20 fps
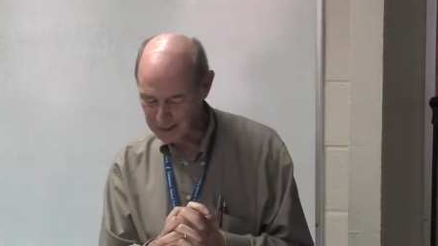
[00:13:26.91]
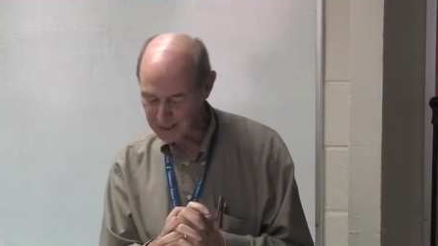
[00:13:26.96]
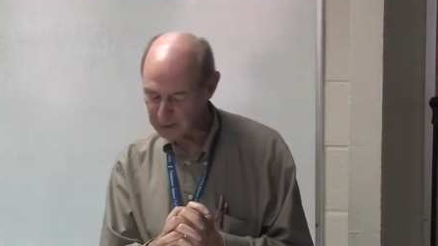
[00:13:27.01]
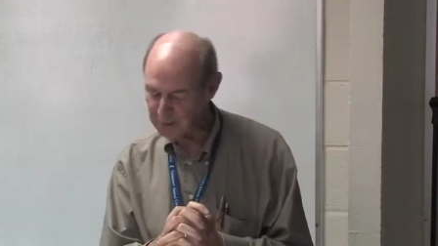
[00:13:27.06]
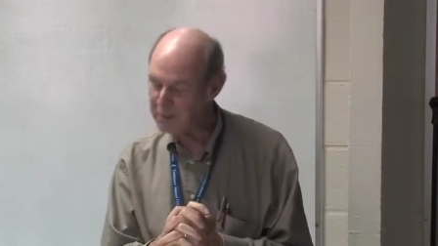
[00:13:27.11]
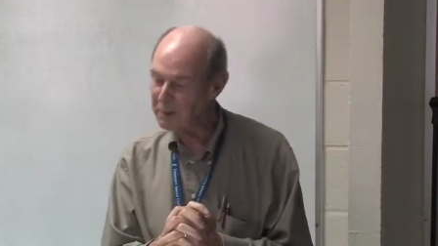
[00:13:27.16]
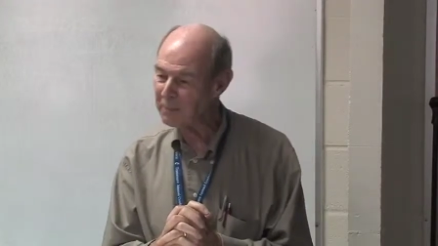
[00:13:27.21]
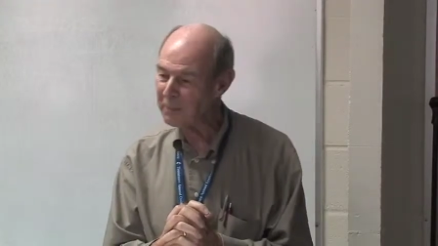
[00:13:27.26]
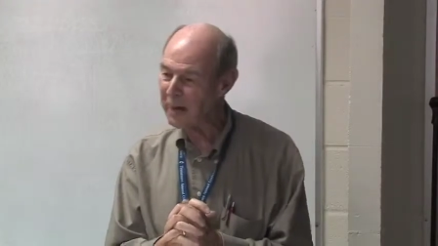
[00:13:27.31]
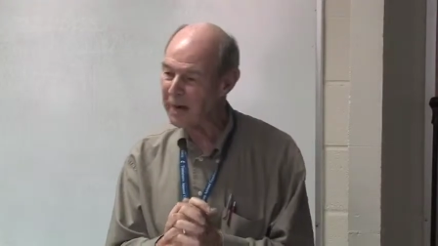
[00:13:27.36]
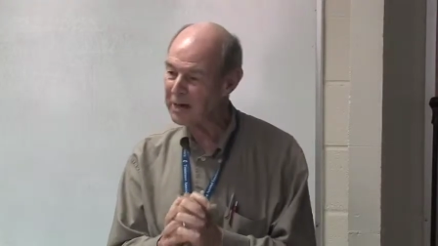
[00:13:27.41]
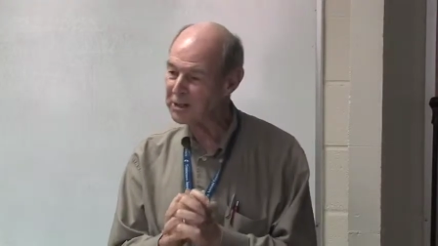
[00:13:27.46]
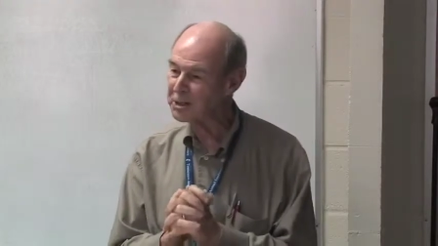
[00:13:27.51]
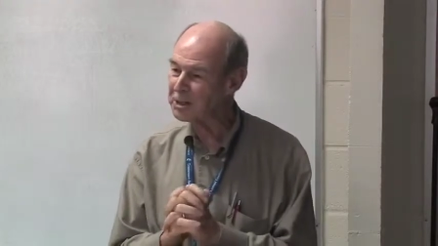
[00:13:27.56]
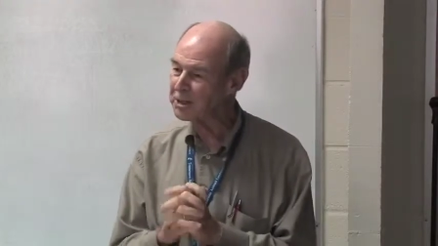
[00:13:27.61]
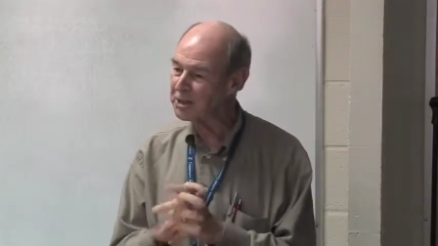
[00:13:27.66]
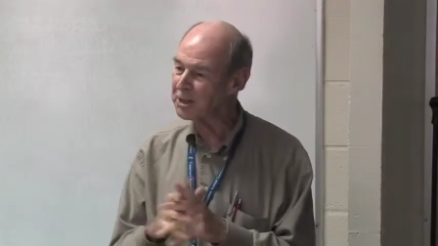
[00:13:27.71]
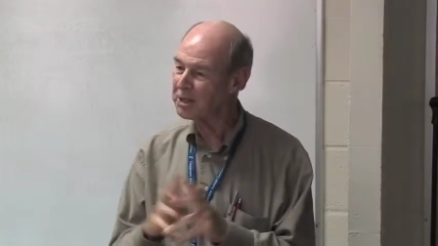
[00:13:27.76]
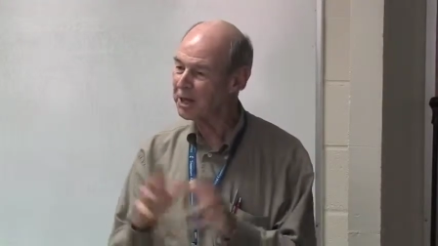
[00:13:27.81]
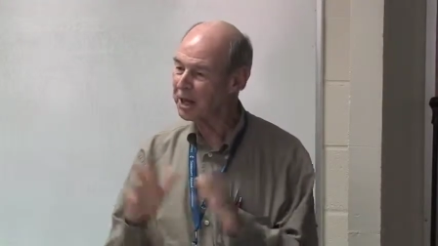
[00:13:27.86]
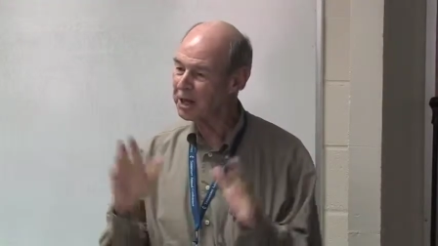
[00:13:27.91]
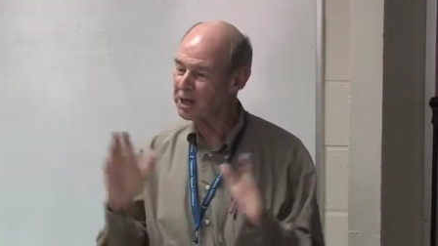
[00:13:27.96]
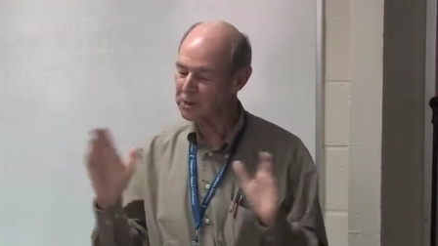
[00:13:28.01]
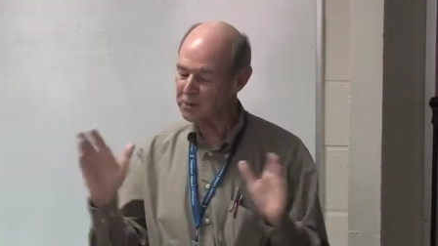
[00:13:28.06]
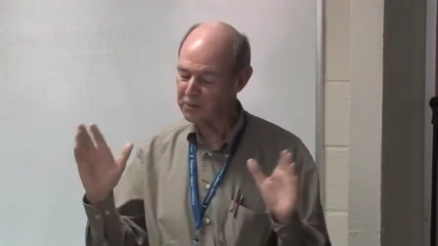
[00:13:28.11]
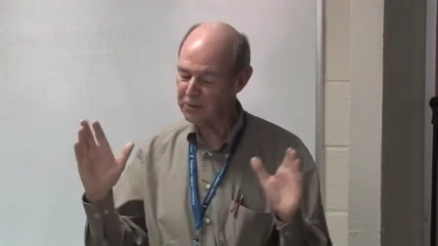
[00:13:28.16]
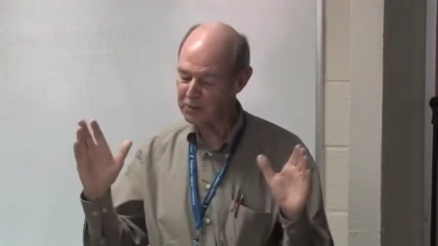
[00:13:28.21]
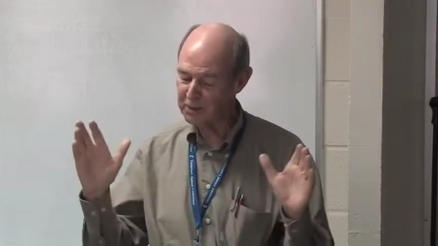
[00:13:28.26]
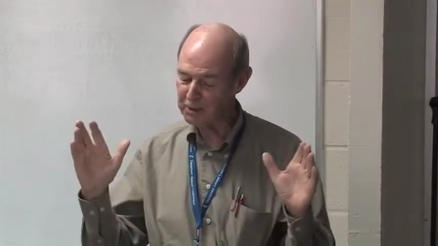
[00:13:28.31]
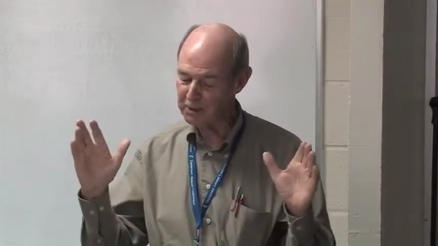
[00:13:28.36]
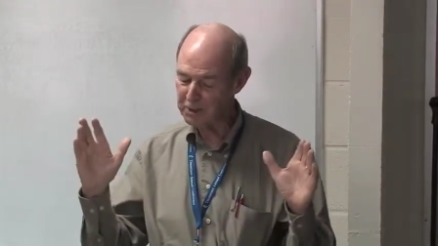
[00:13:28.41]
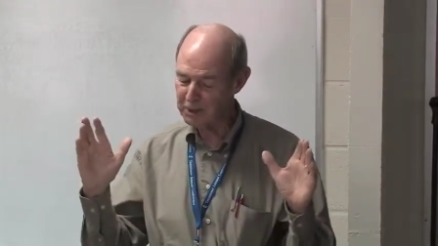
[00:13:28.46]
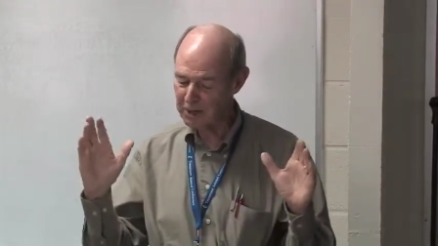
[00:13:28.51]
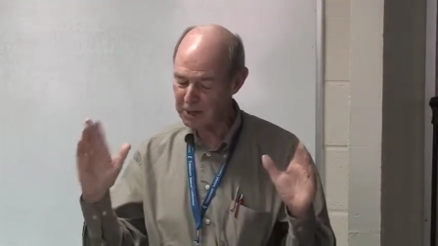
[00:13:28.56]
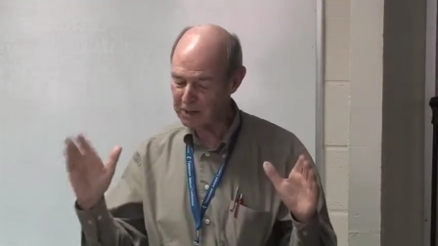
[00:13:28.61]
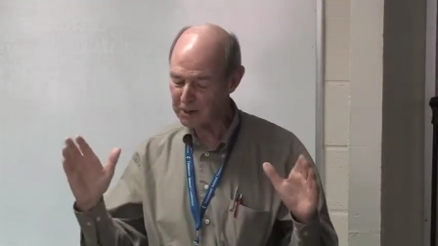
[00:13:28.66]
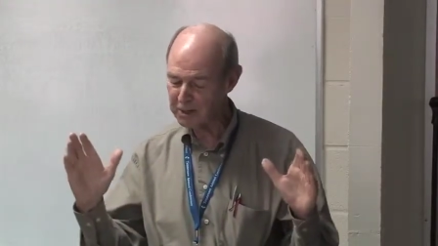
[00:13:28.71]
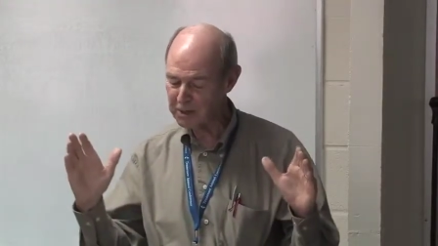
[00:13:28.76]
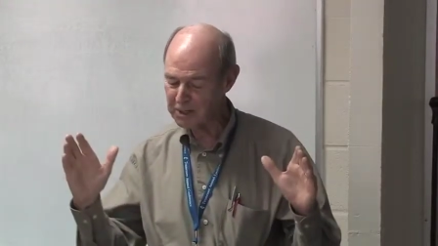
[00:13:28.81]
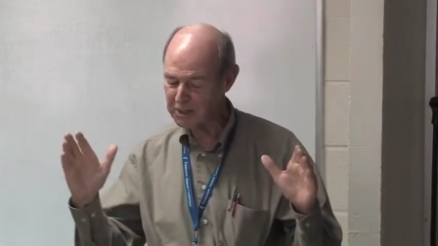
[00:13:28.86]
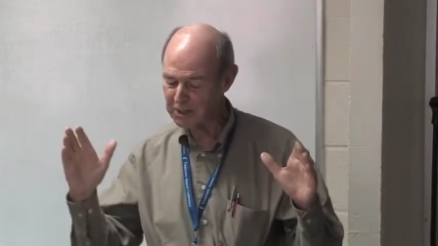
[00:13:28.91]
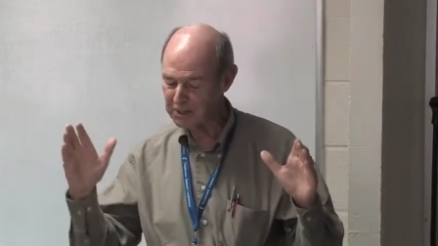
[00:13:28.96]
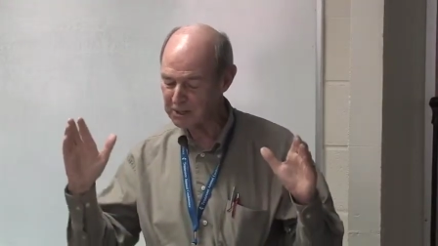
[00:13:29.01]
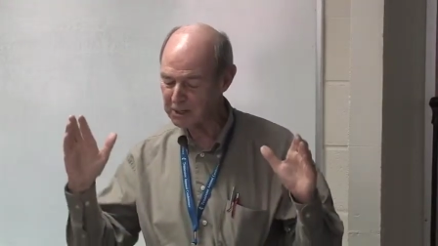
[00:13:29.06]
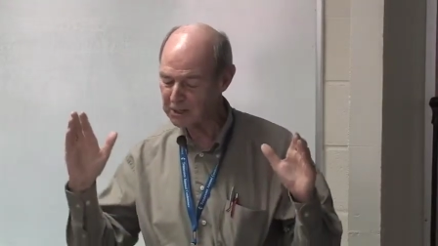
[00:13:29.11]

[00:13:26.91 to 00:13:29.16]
Can you imagine the Nashville Area